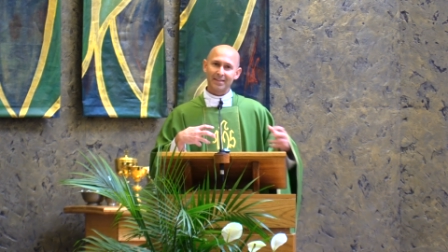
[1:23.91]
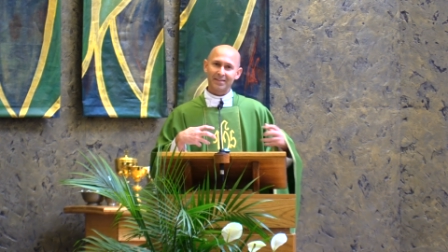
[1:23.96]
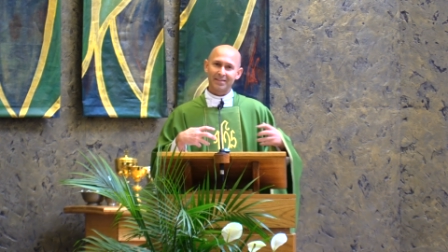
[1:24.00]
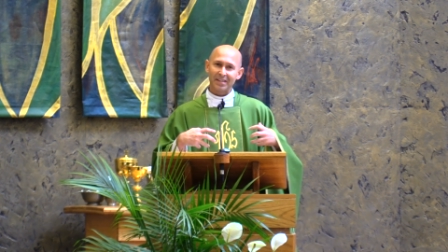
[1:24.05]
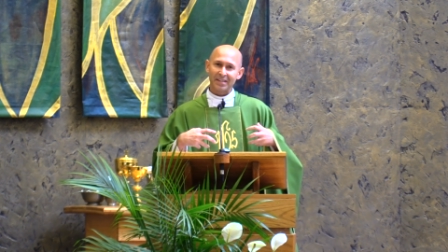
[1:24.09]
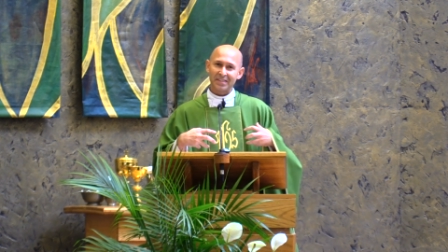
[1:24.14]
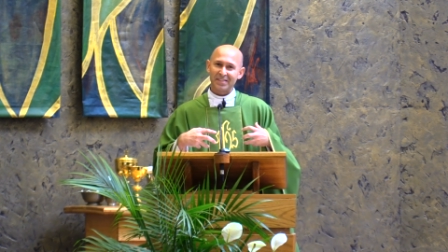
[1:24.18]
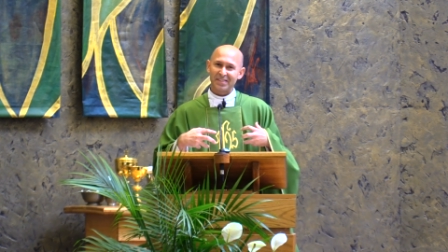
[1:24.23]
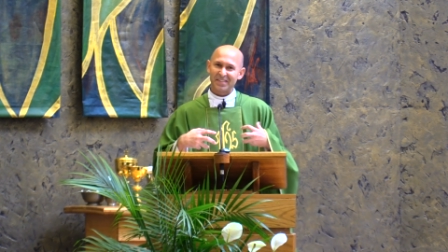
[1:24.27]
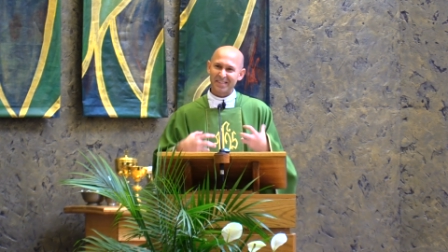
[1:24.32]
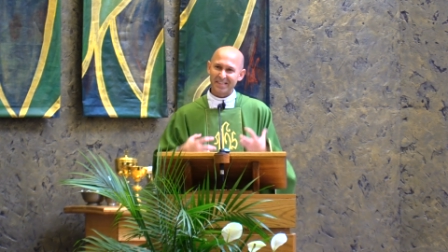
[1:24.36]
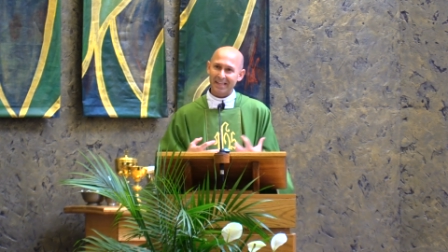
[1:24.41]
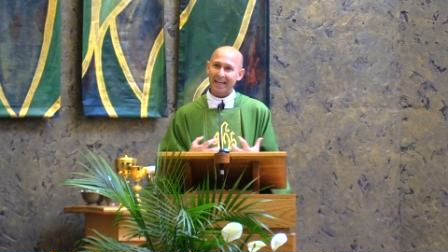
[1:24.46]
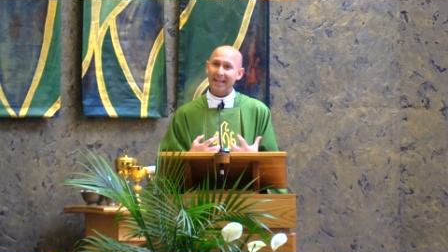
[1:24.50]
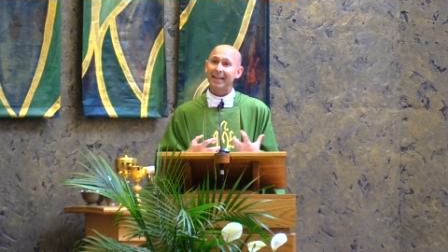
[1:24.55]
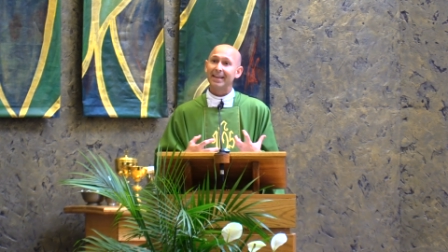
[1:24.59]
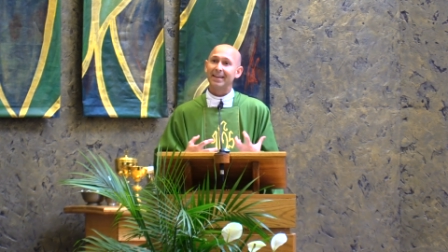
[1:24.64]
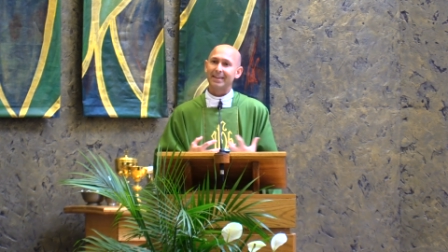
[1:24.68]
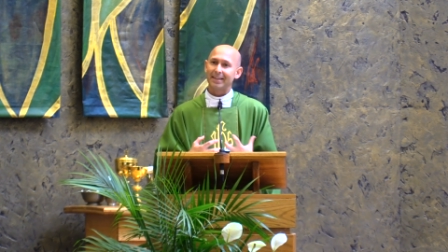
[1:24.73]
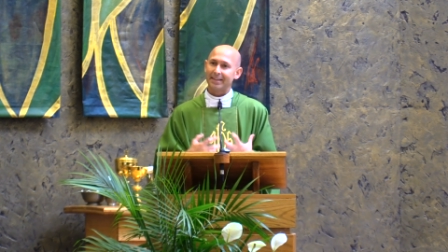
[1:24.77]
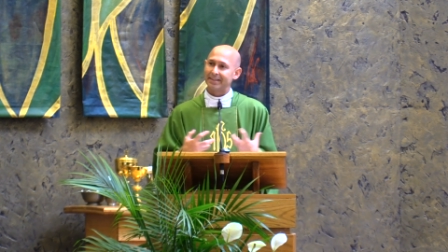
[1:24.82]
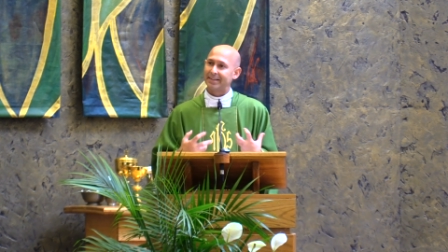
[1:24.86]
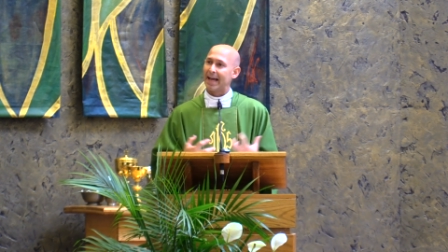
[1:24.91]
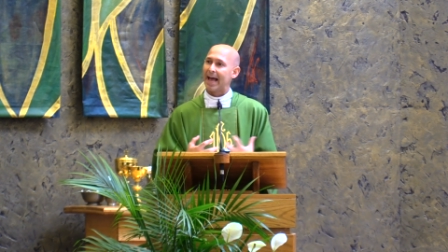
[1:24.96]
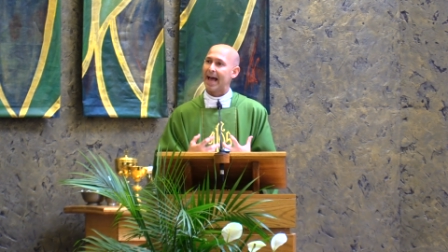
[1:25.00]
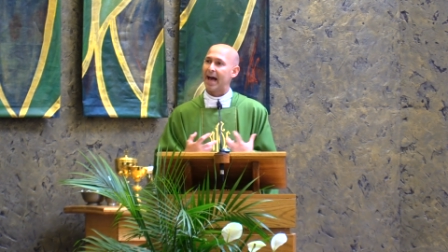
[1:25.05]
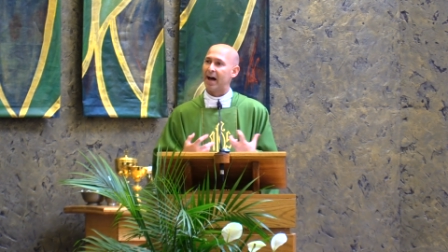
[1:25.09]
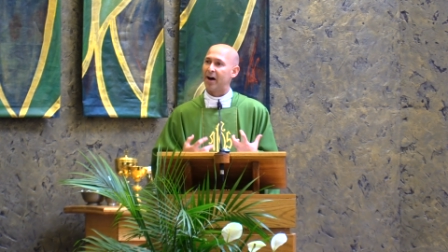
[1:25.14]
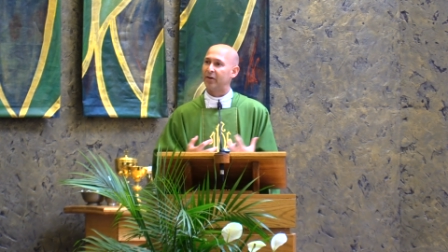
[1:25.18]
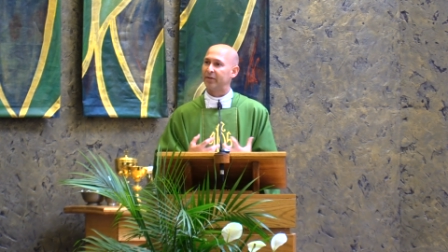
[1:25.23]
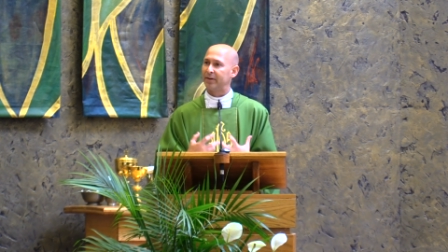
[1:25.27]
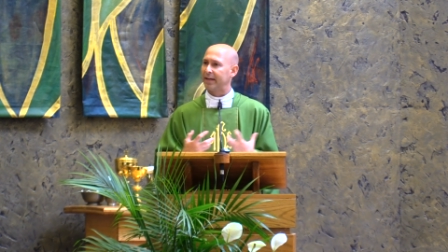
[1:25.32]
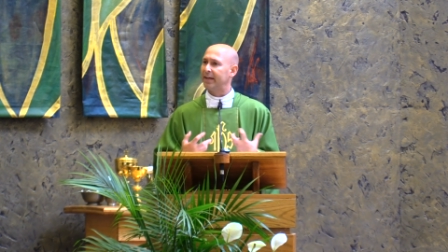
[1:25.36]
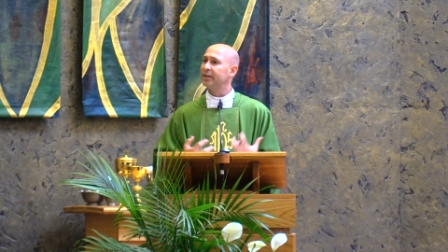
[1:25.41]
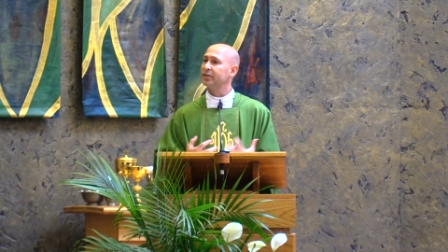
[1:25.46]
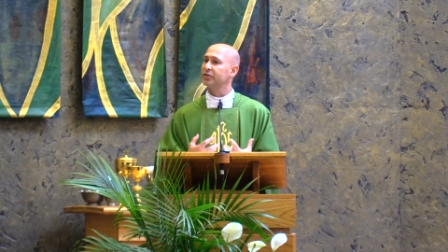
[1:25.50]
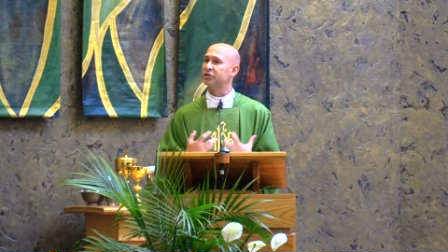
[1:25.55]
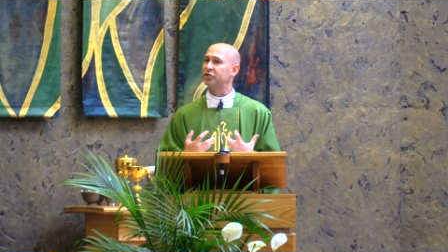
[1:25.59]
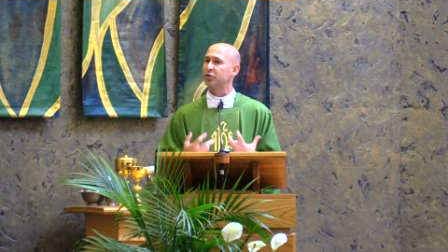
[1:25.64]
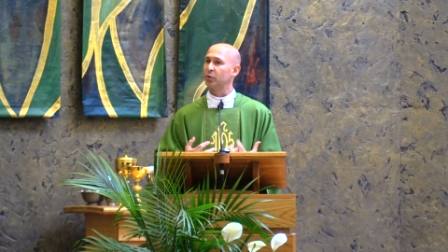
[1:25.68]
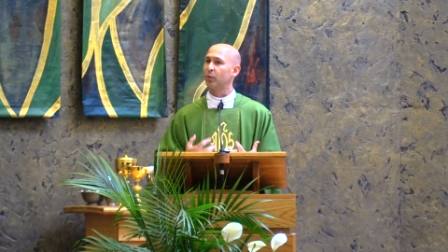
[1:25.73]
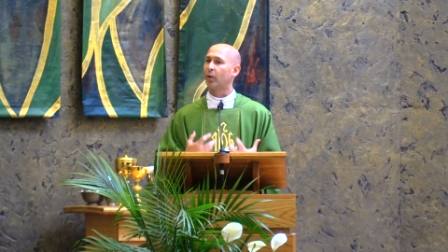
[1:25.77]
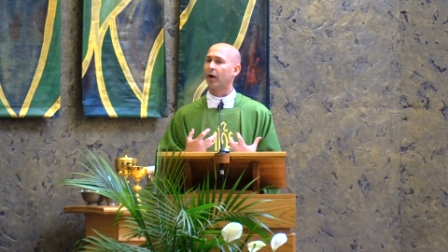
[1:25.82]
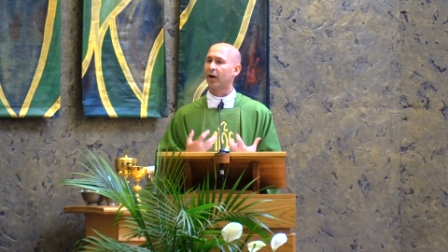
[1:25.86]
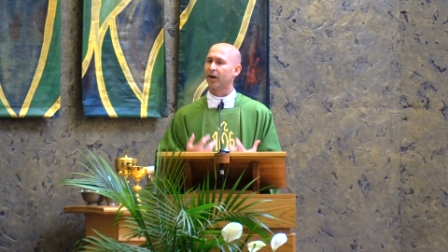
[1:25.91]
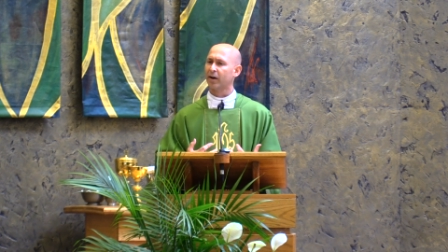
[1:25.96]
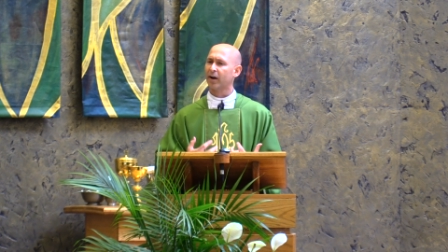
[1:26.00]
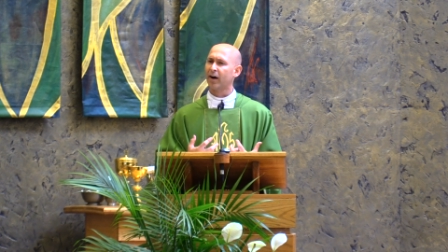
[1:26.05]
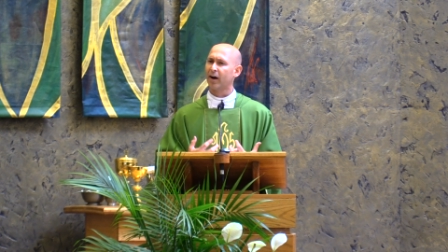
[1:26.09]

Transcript: to sink down into our